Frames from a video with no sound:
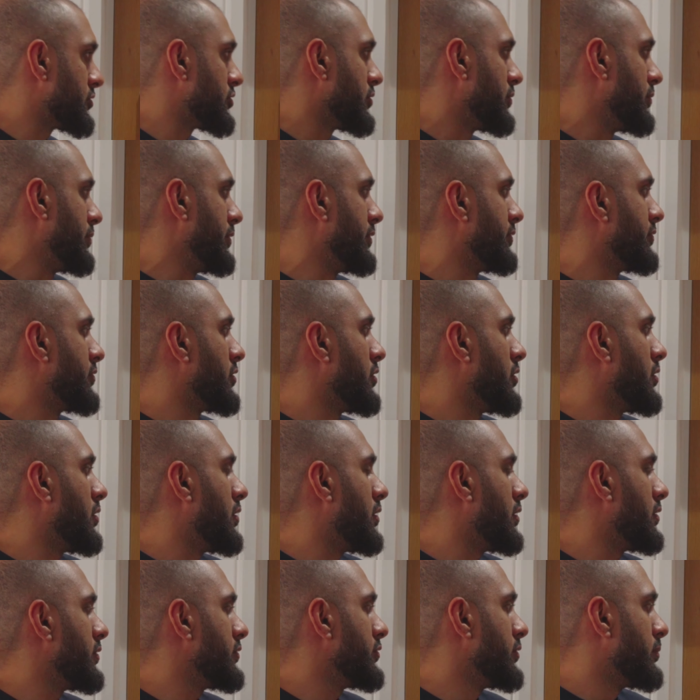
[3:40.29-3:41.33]
So we've
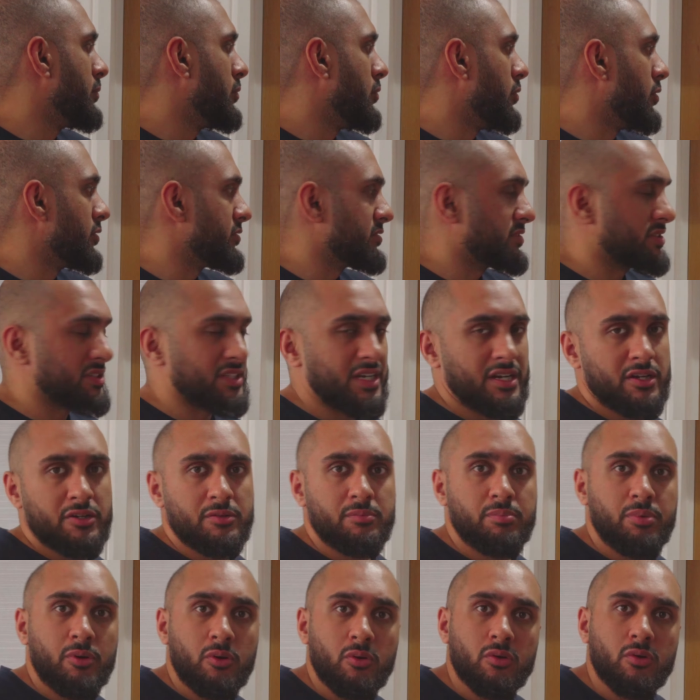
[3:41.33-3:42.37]
got number 1,
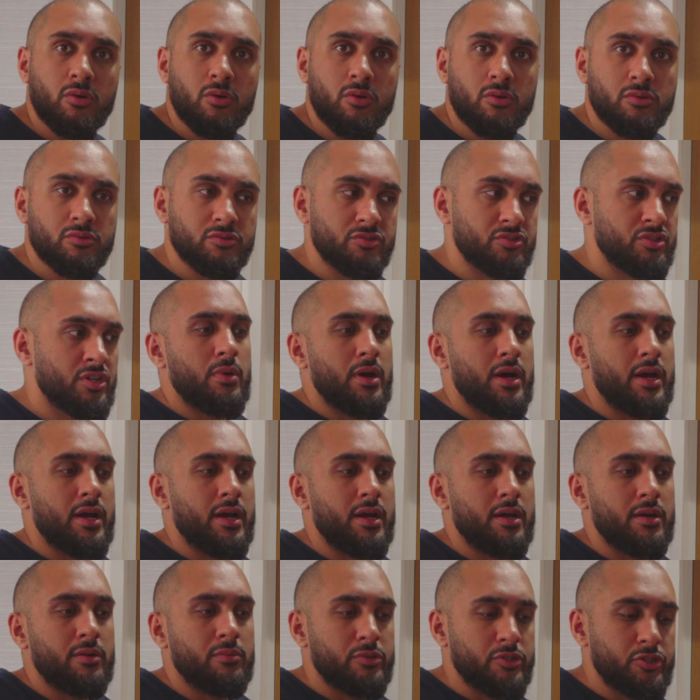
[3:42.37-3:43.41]
staggered pogos,
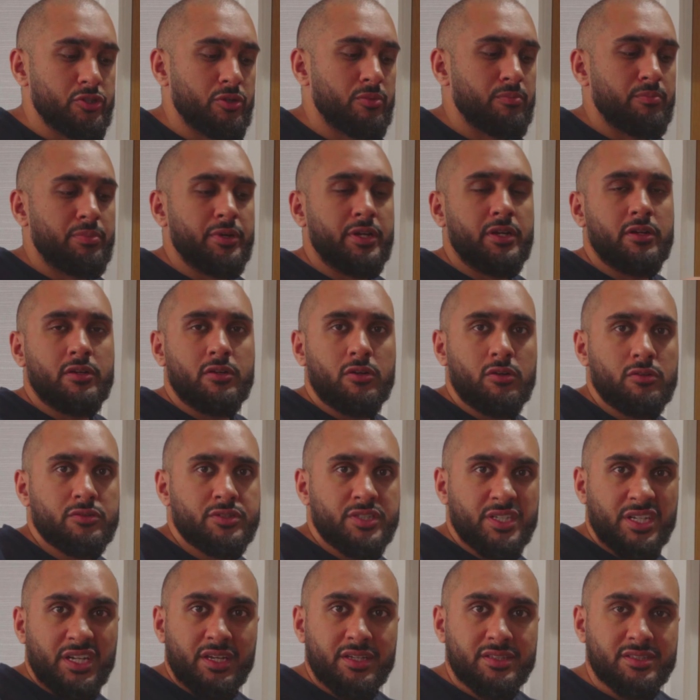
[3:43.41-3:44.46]
where we're jumping and
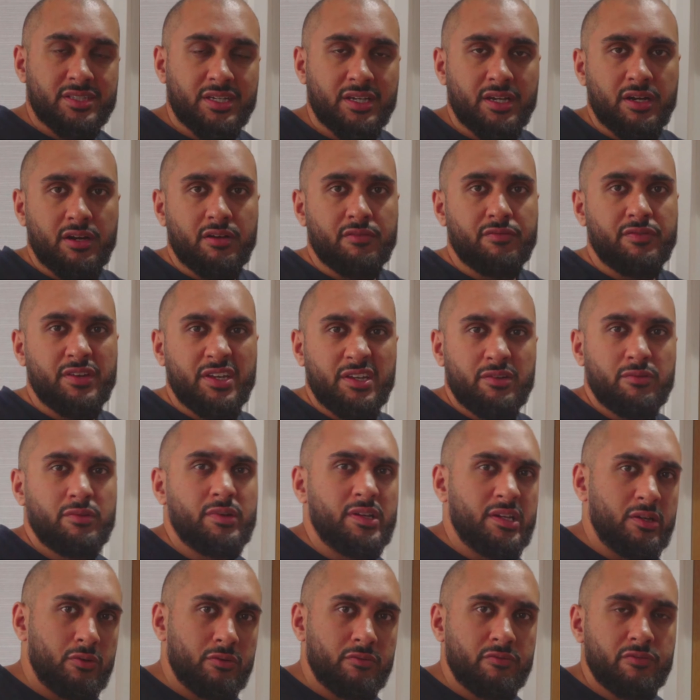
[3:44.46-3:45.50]
alternating our feet,
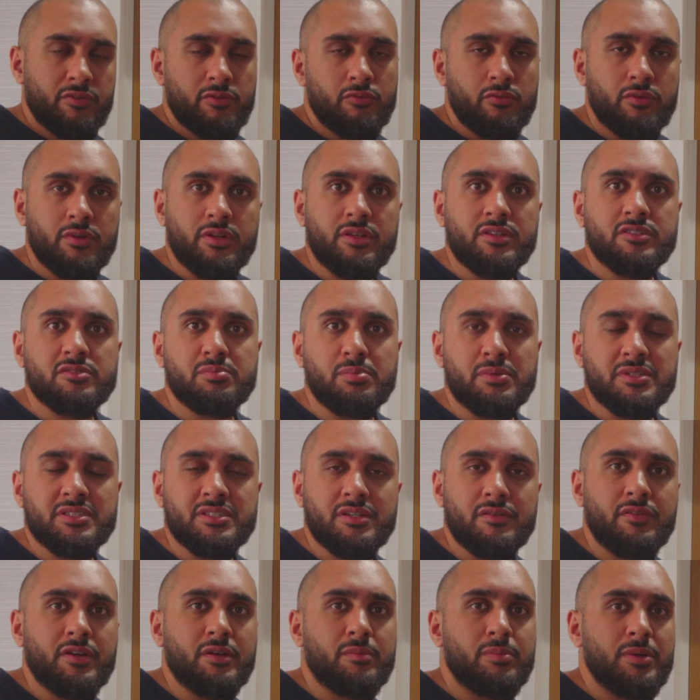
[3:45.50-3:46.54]
really good for running
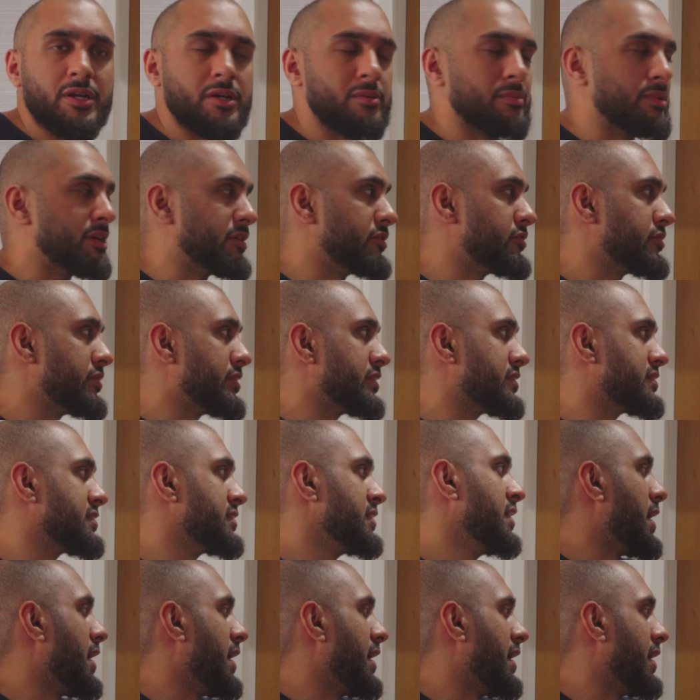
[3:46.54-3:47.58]
specific plyometrics,
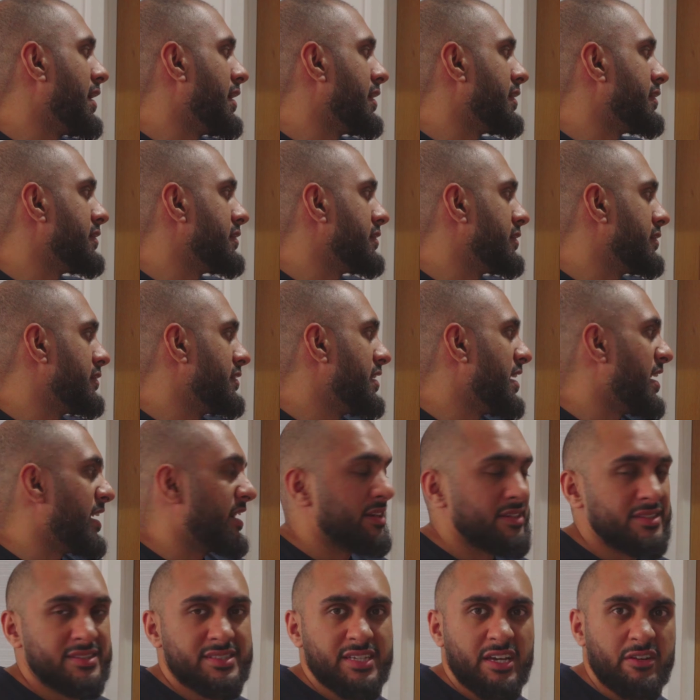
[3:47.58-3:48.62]
and
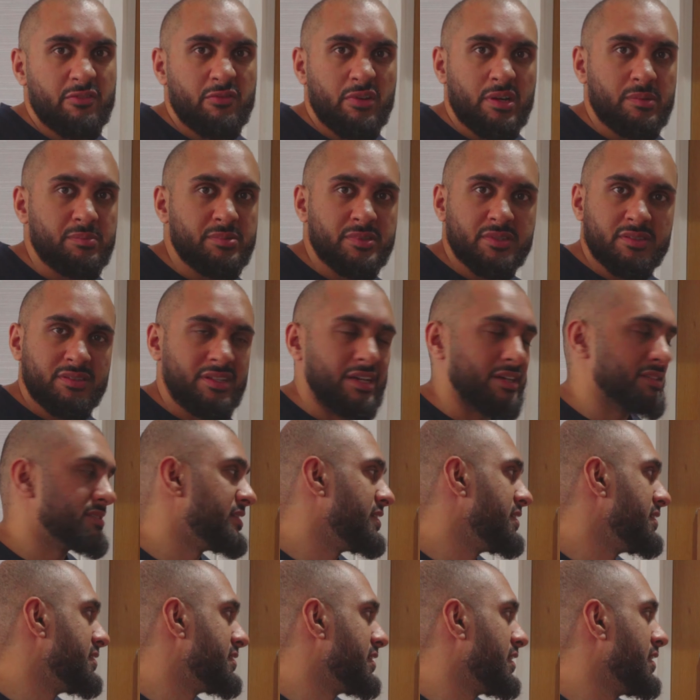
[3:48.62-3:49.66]
they're 10 reps, nice
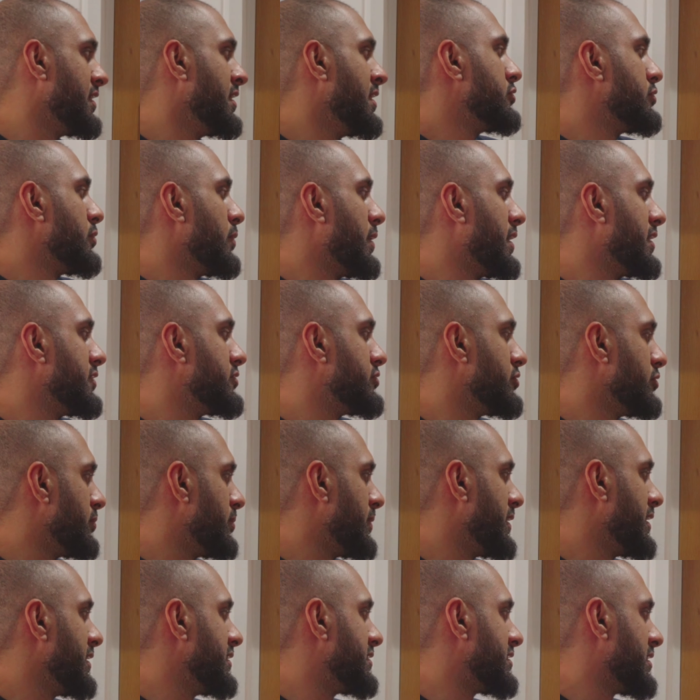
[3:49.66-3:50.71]
and easy. 2A,
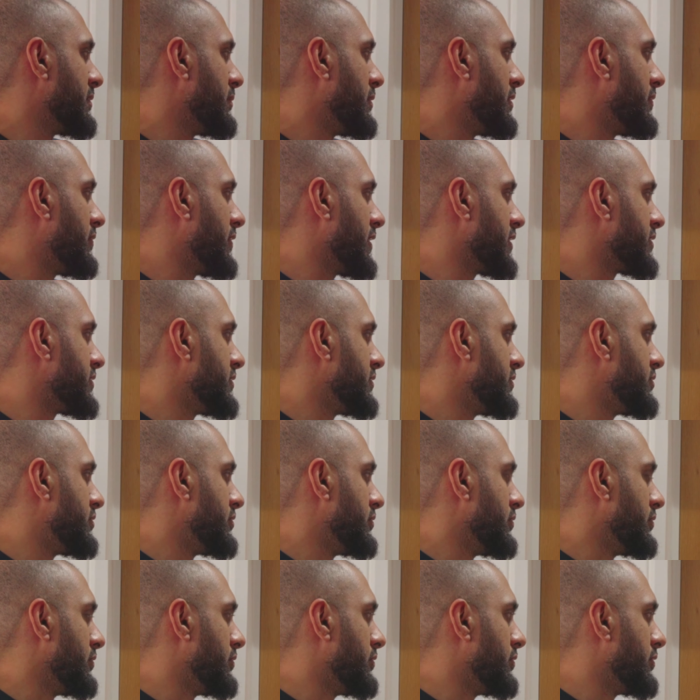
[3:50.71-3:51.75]
2B, similar fashion
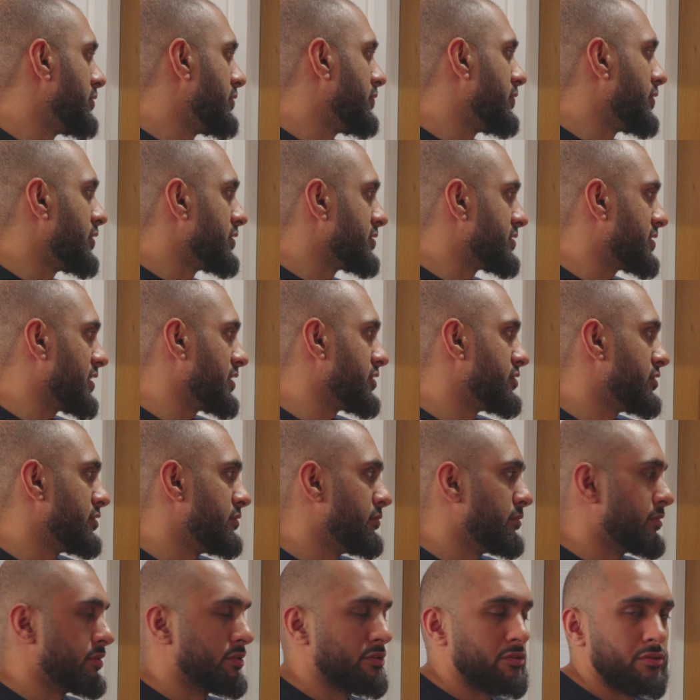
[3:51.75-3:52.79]
to the first session,
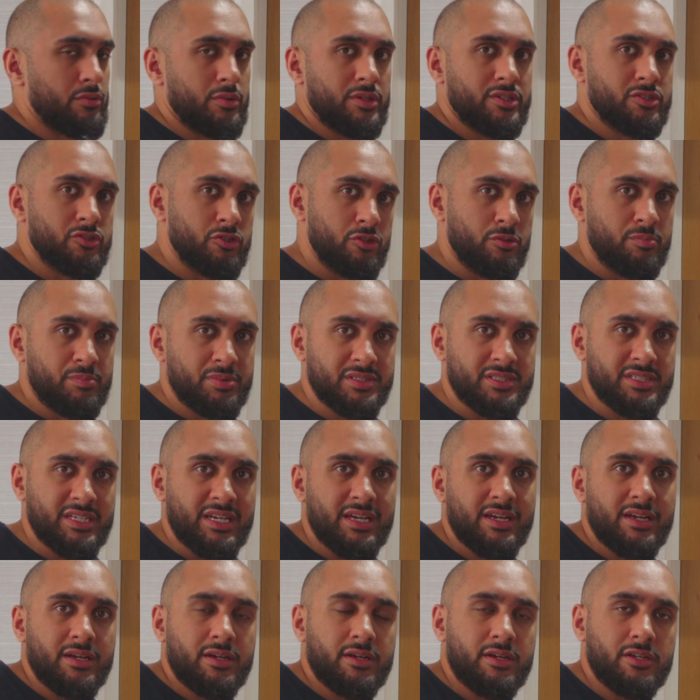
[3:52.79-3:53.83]
we're going to do a
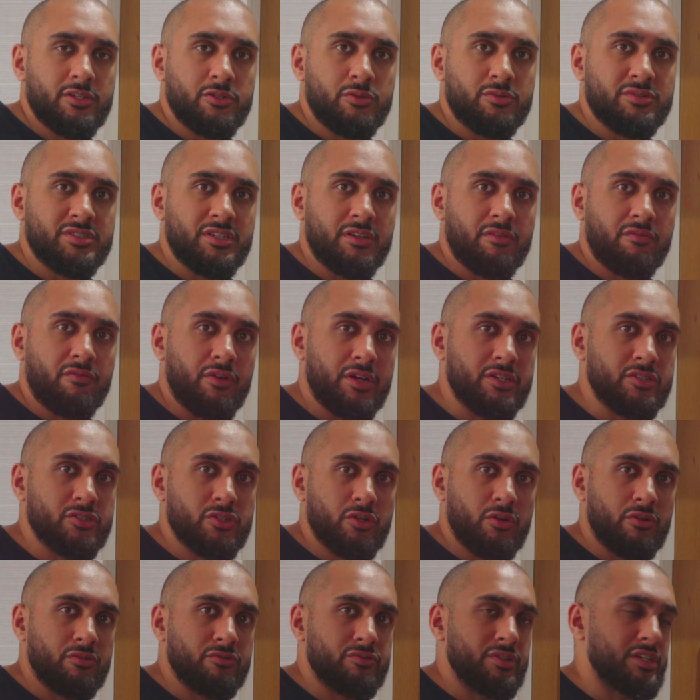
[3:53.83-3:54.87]
superset using French
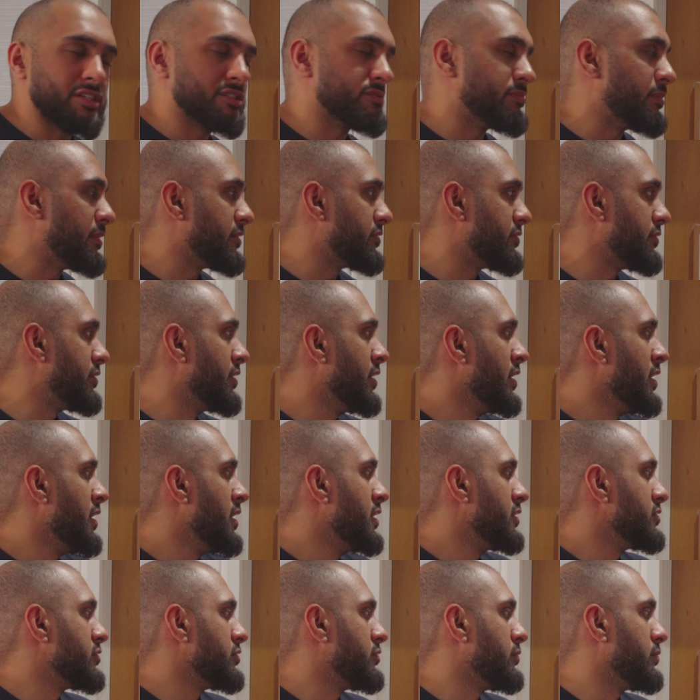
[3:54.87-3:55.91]
contrast method,
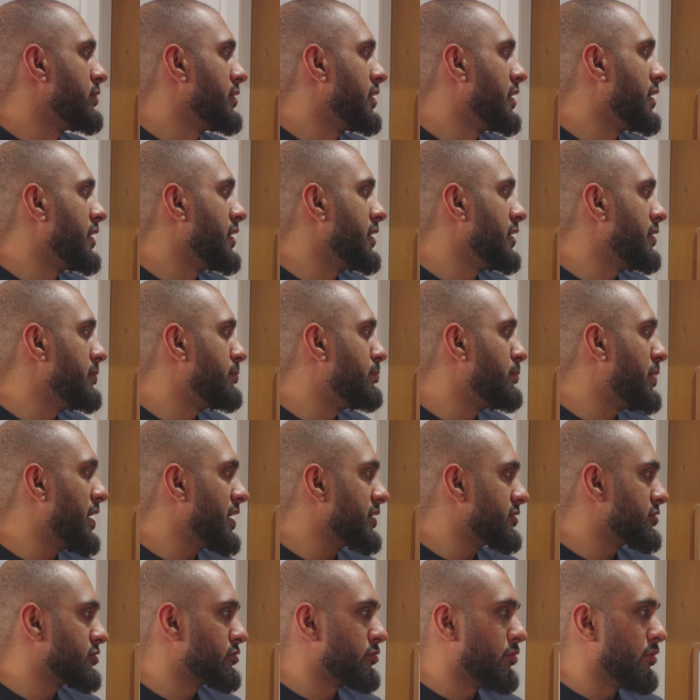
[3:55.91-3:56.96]
so doing a
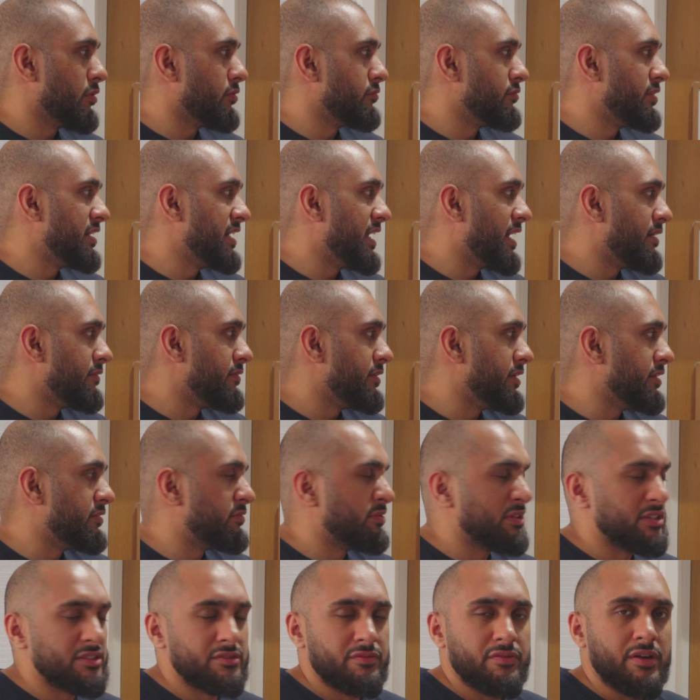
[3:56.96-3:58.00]
back squat really heavy,
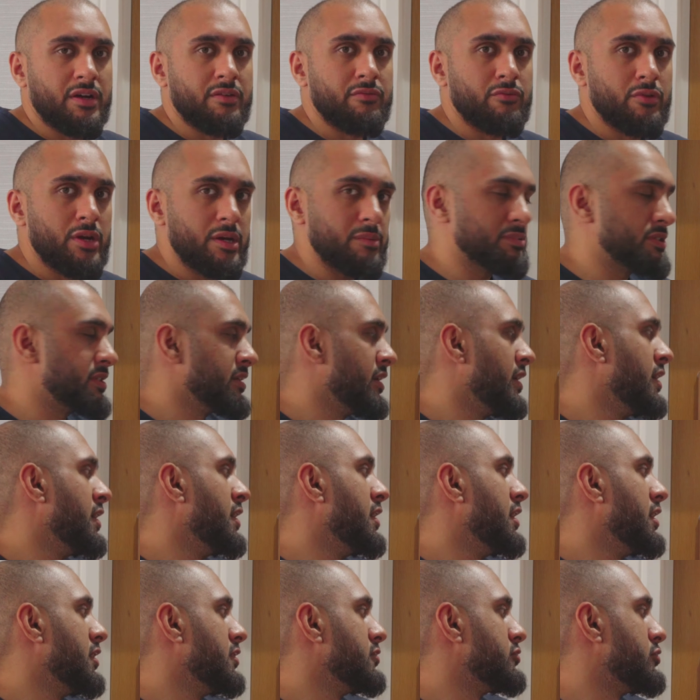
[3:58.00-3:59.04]
3 to 5 reps,
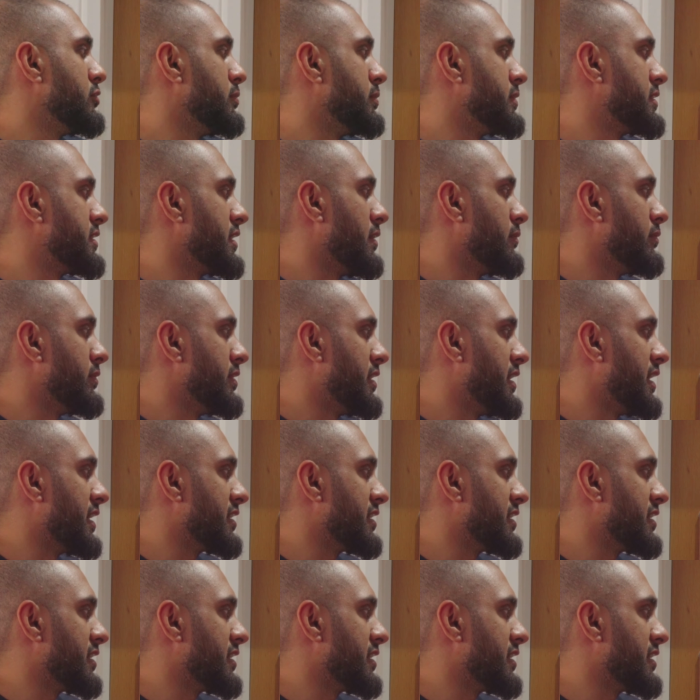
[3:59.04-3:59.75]
superset with an